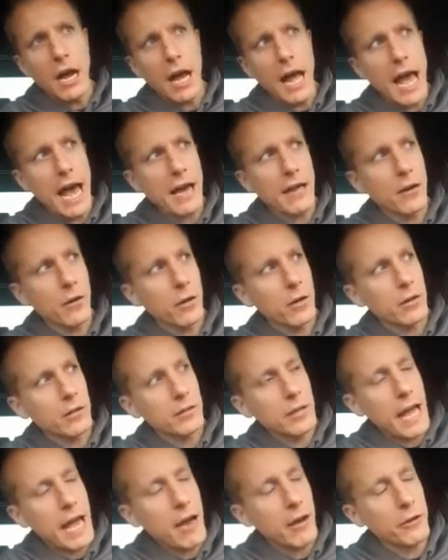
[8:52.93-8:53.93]
How
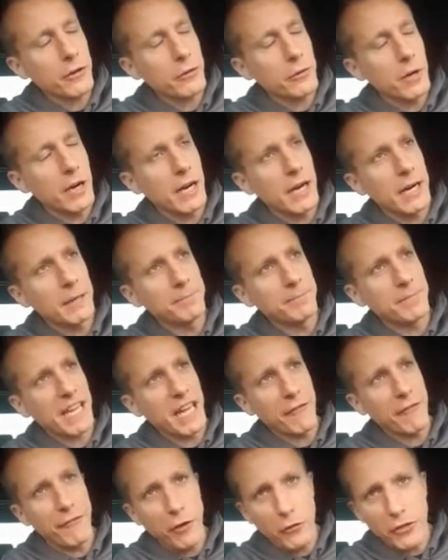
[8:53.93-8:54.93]

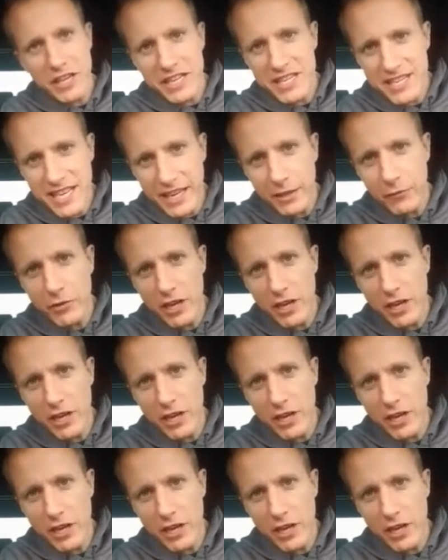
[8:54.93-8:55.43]
to Get Filthy,